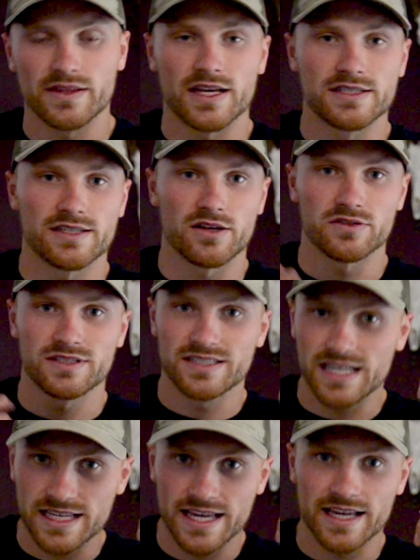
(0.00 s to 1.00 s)
they sell
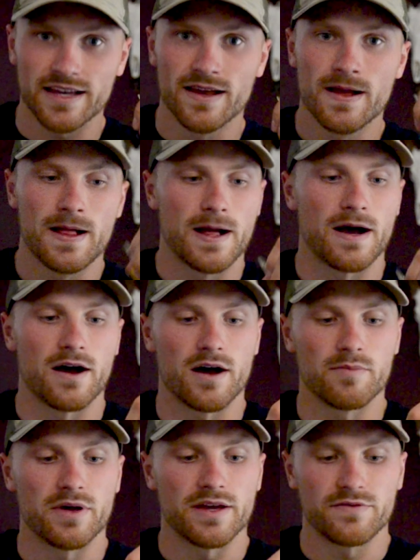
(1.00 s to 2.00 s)
sinking.
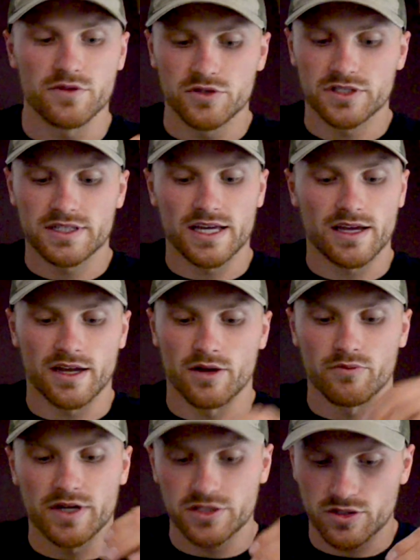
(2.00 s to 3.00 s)
But if you just get an
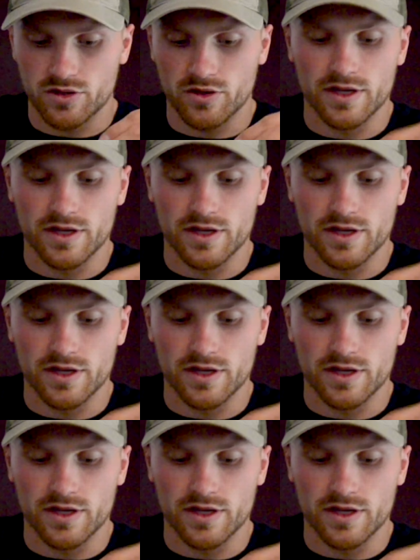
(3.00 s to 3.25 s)
original,